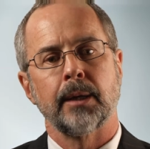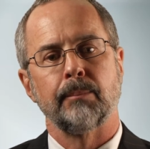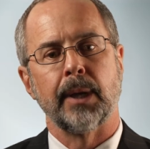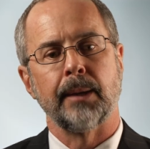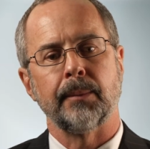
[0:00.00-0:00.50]

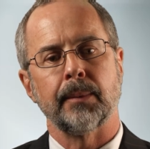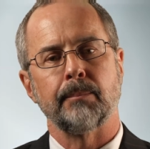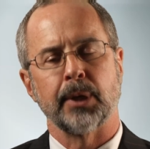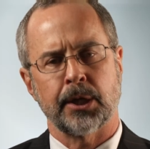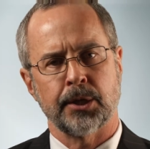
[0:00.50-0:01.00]
But
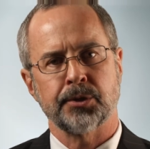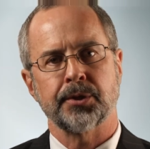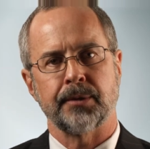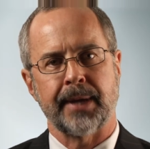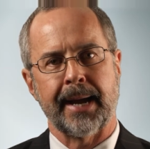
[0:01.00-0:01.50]
because
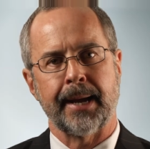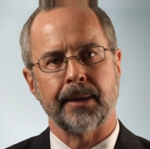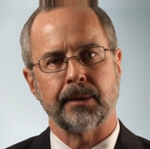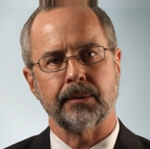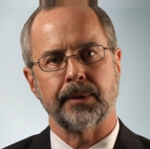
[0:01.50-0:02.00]
of
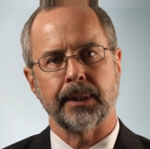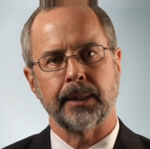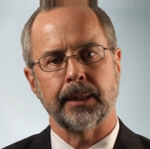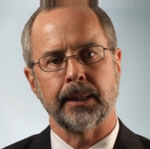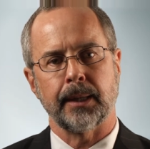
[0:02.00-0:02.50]
that,
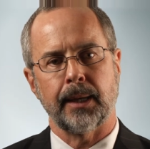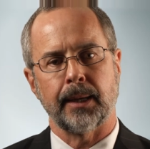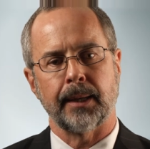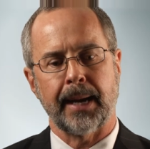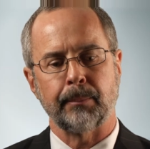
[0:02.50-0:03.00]

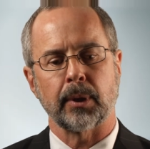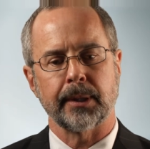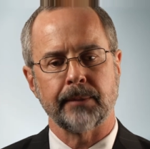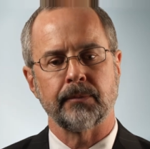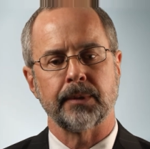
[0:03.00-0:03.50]
I
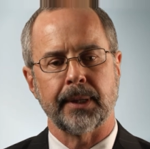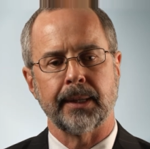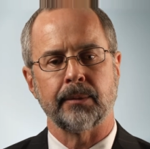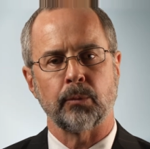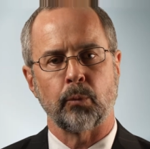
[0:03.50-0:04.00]
believe
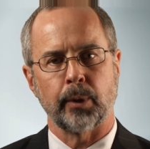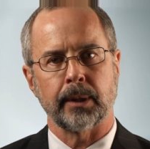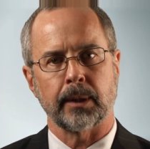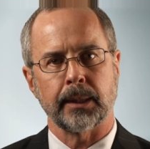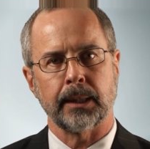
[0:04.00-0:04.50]
it
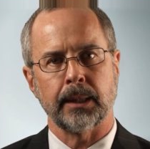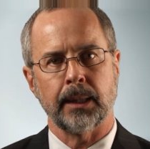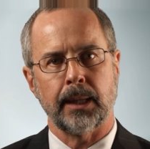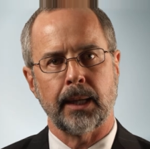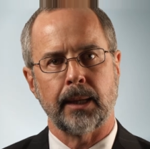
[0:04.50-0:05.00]
really
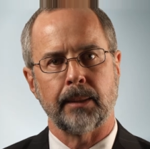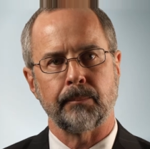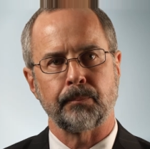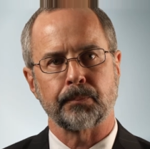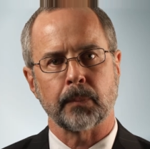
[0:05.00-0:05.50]

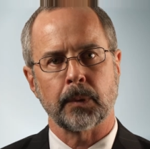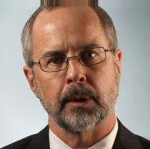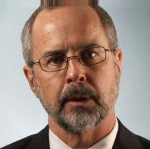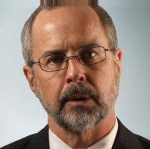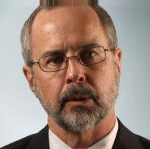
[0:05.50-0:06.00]

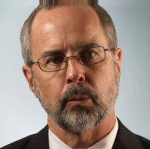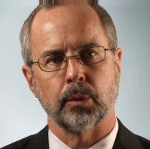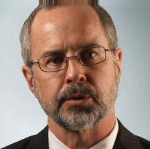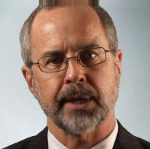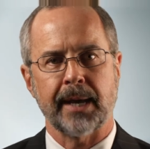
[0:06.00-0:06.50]

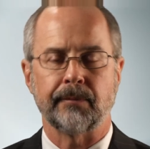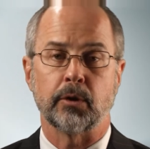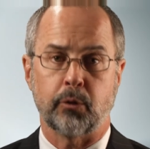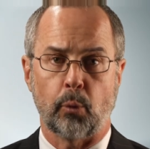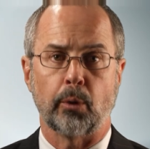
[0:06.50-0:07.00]
was kind of a
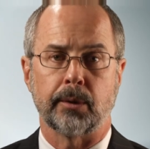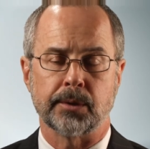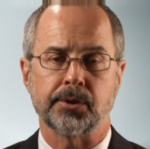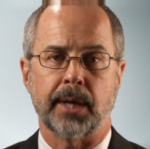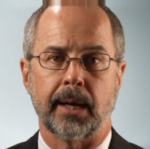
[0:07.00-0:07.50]
thorn in
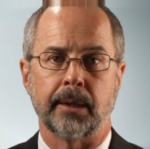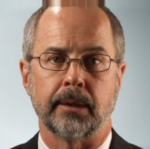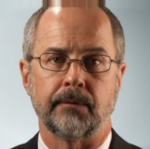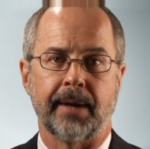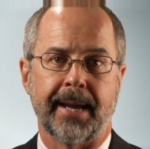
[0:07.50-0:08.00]
the side
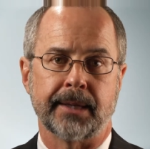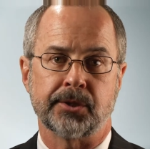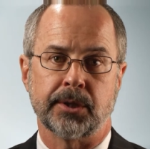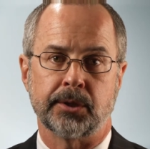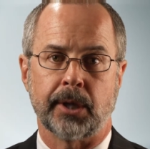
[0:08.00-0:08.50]
of
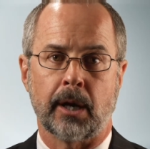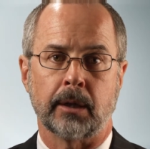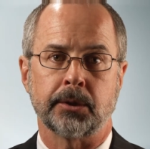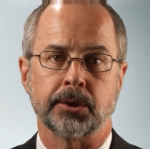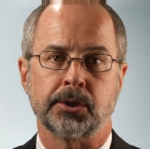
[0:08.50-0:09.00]

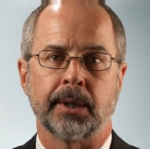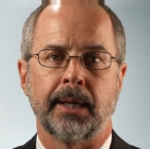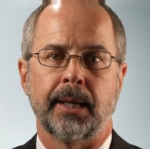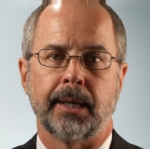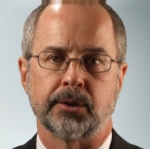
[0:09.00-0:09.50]
anesthesiologists.
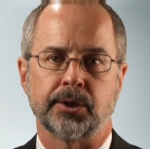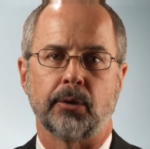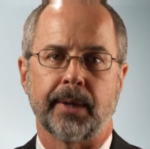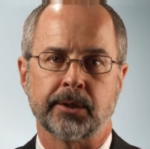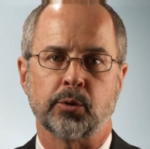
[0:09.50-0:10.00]
And
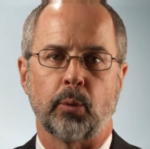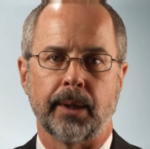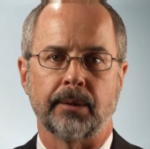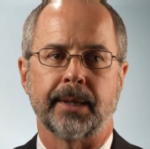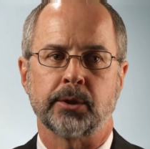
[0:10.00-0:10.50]
so that's
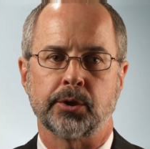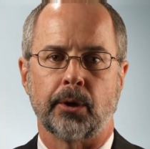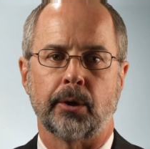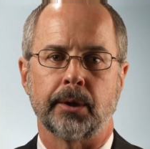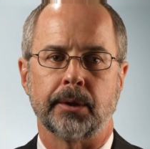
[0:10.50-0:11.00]
when they
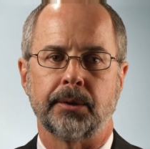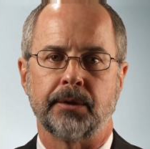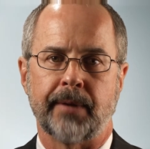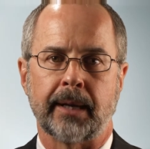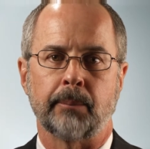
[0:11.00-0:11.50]
started
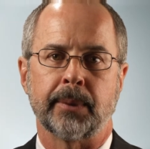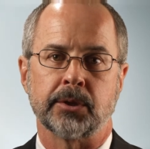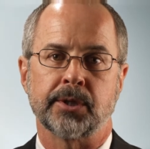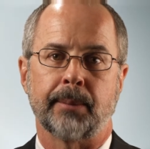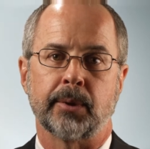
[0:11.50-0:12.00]
developing
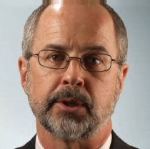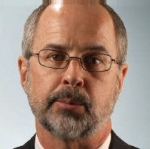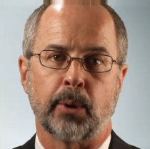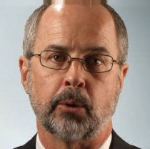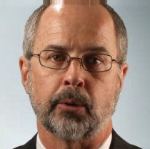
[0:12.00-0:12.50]
some of these
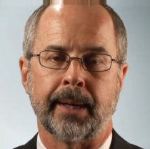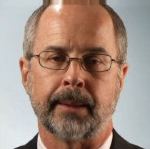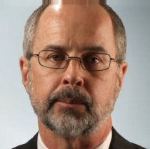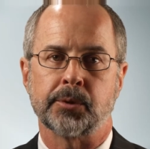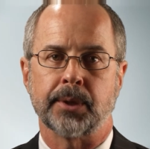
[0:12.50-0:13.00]

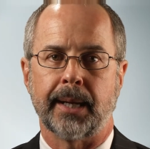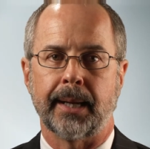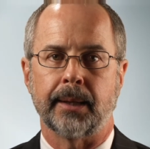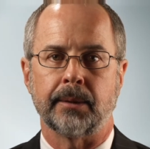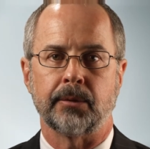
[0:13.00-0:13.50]
programs,
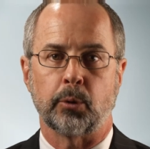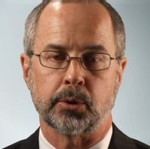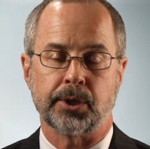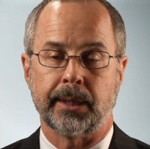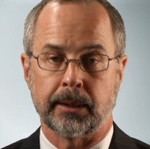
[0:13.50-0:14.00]
and there
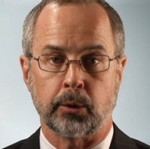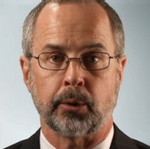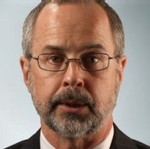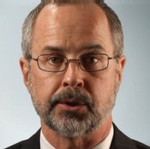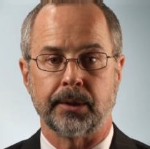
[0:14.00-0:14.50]
was an
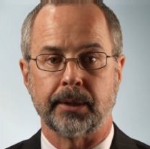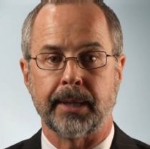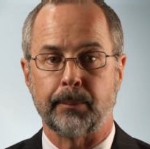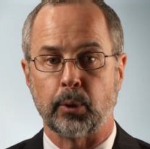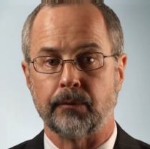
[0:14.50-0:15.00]
increase in the
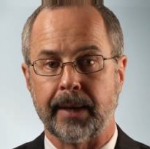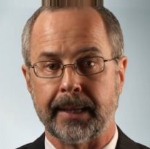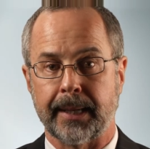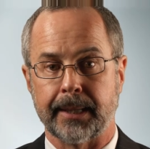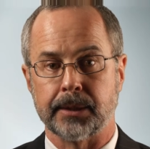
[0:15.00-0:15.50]
number of
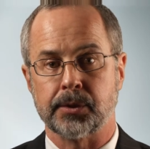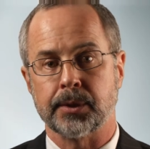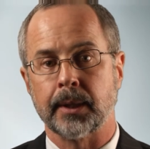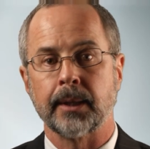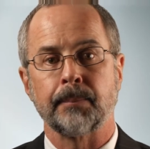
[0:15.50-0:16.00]
AAs.
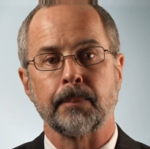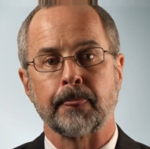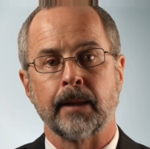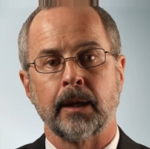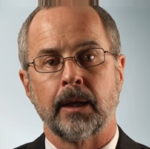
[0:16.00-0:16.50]

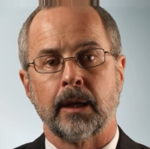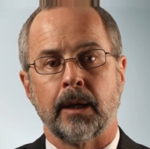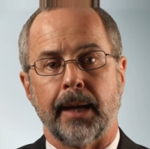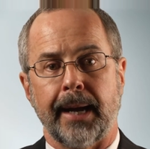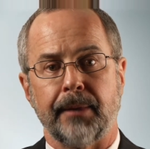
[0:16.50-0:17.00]

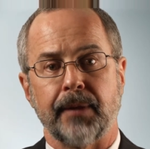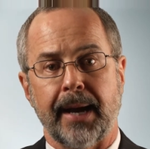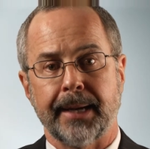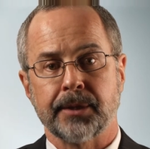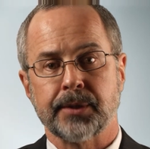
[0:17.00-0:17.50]
And
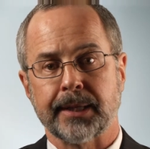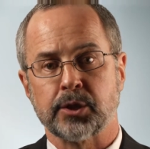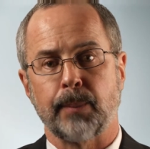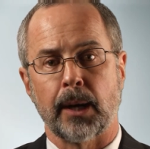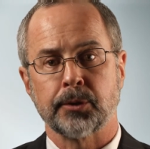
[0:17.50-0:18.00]
the ASA
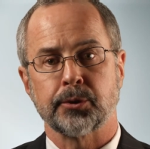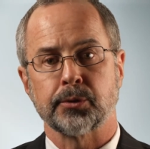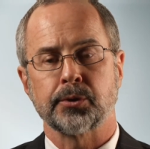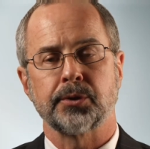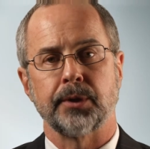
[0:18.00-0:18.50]

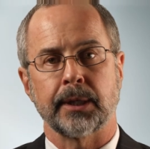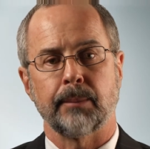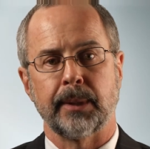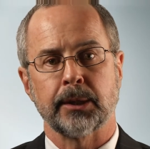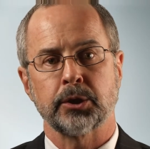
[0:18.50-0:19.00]
sponsors the
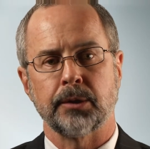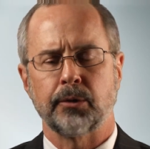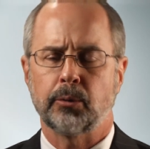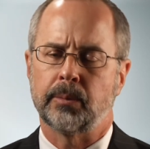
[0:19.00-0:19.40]
commission.